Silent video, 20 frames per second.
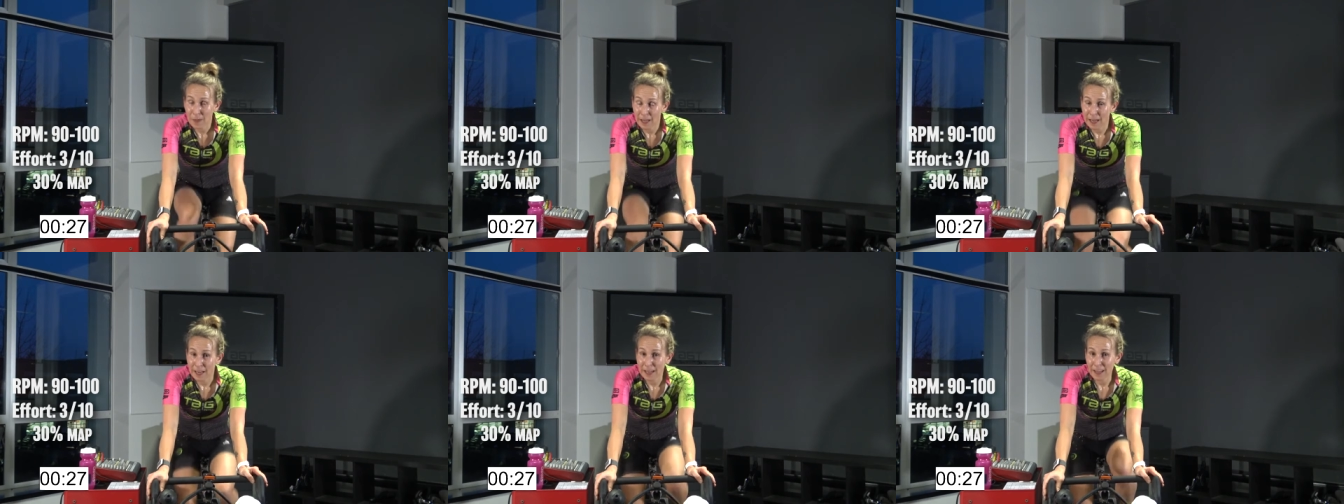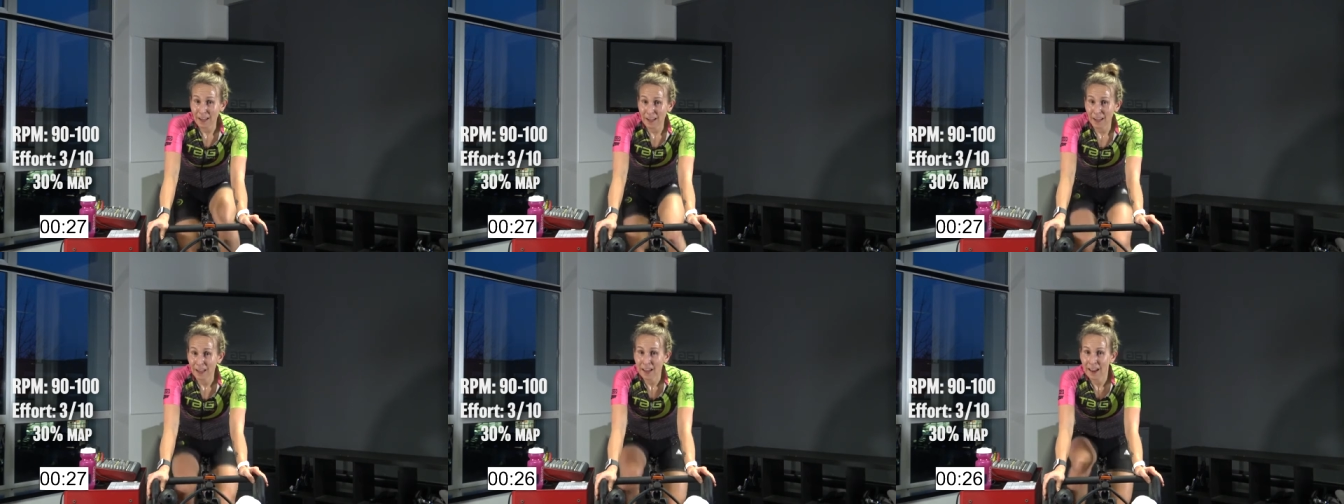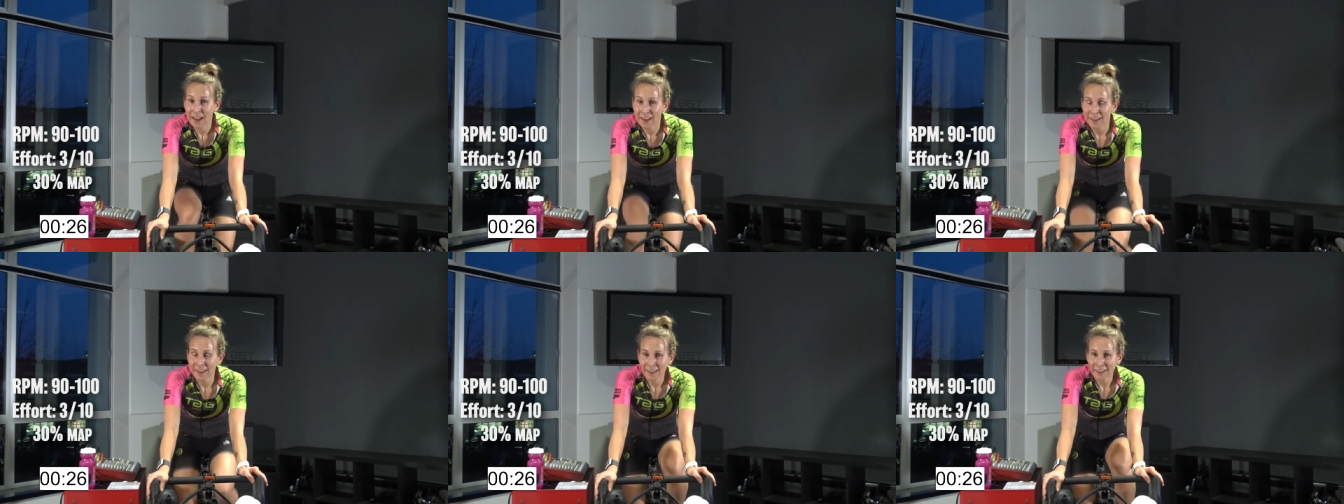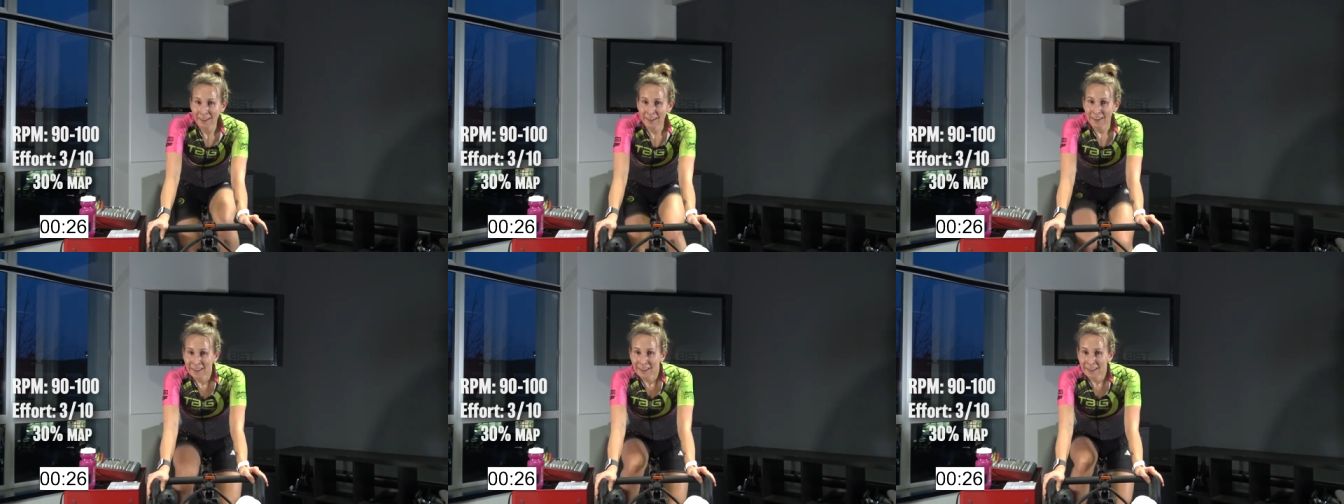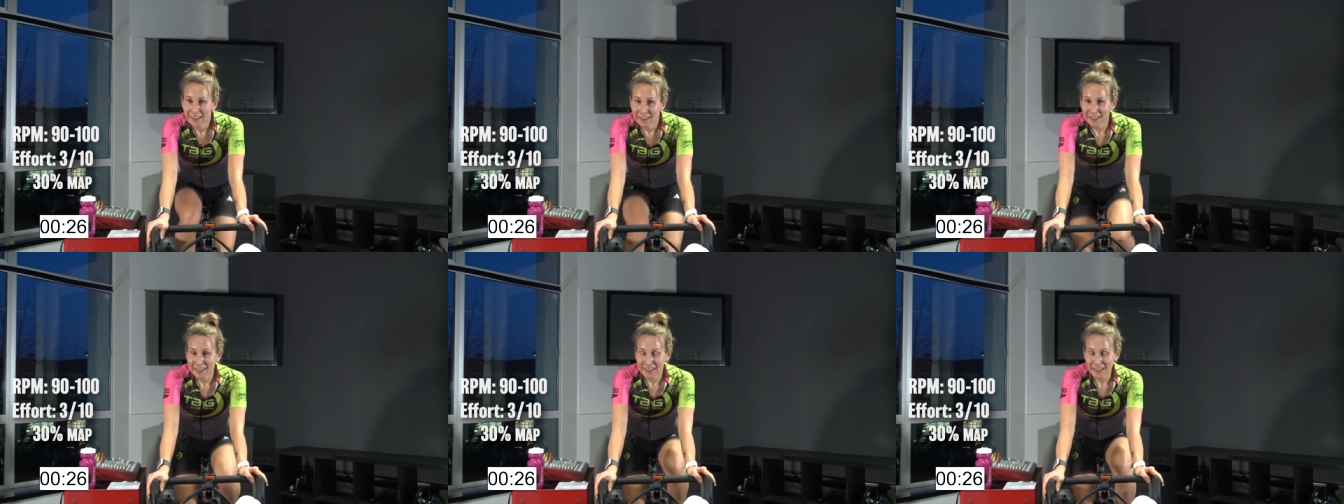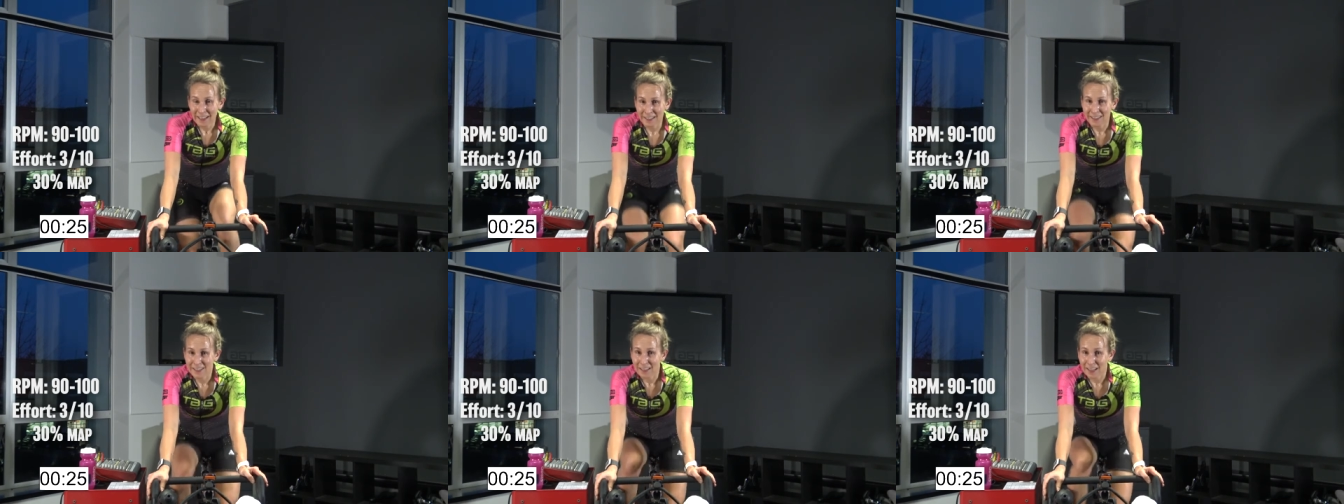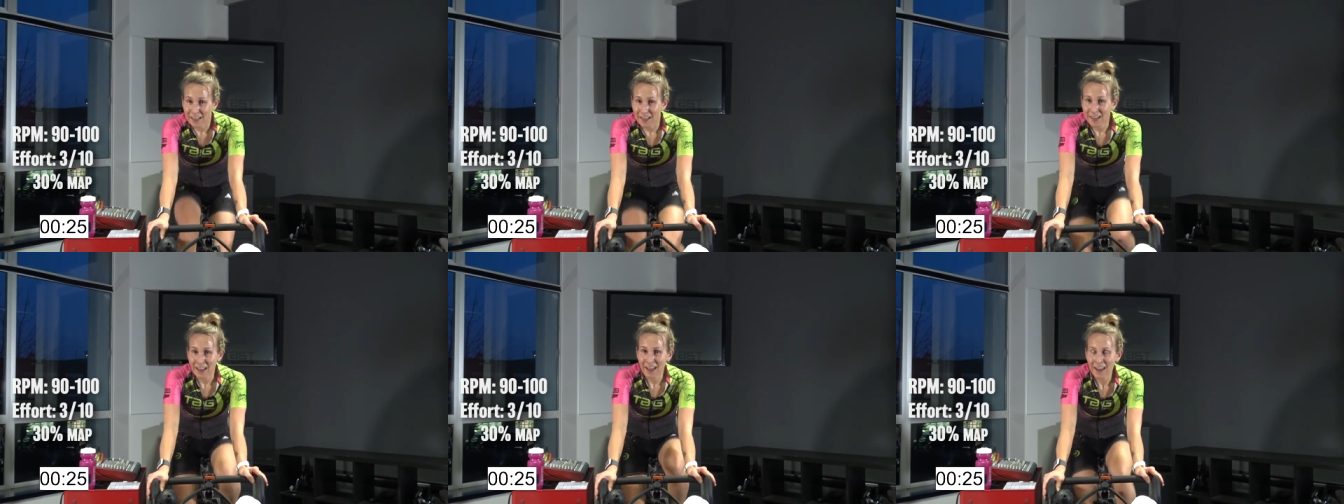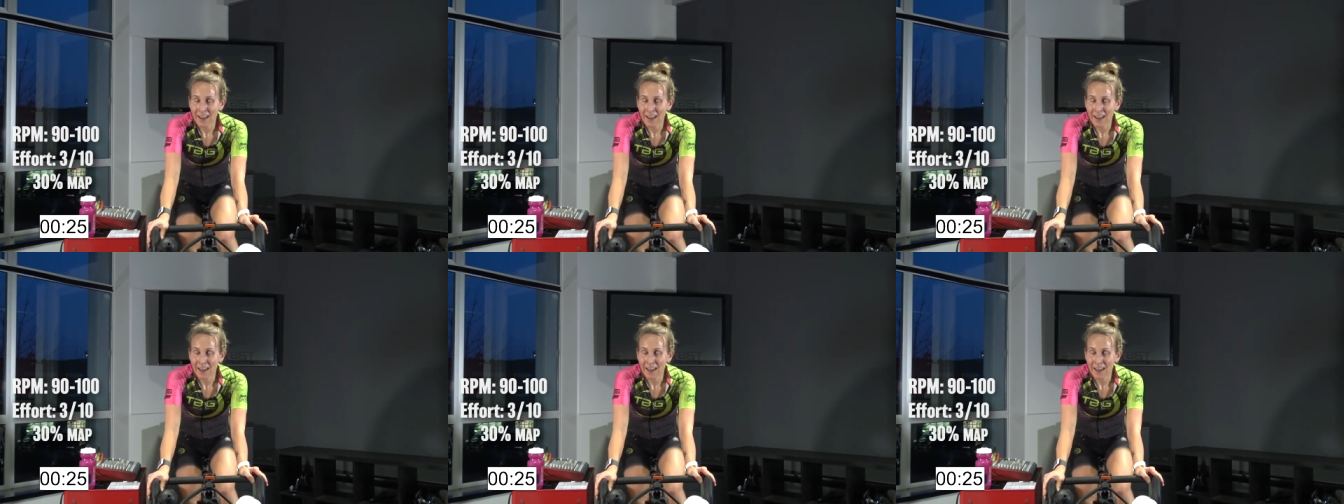of the hill, it's a